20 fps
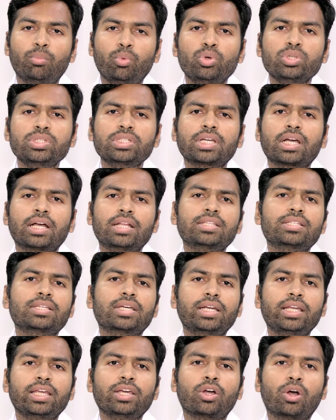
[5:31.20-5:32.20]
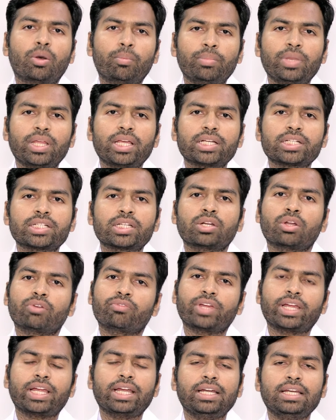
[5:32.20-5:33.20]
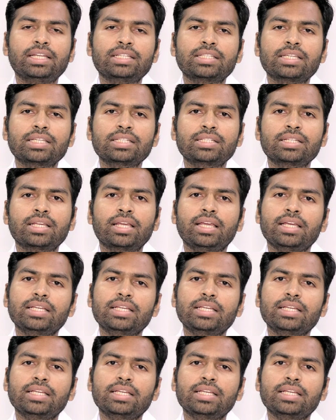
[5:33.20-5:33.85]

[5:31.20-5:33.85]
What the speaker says: The most concerning complication of a kidney cyst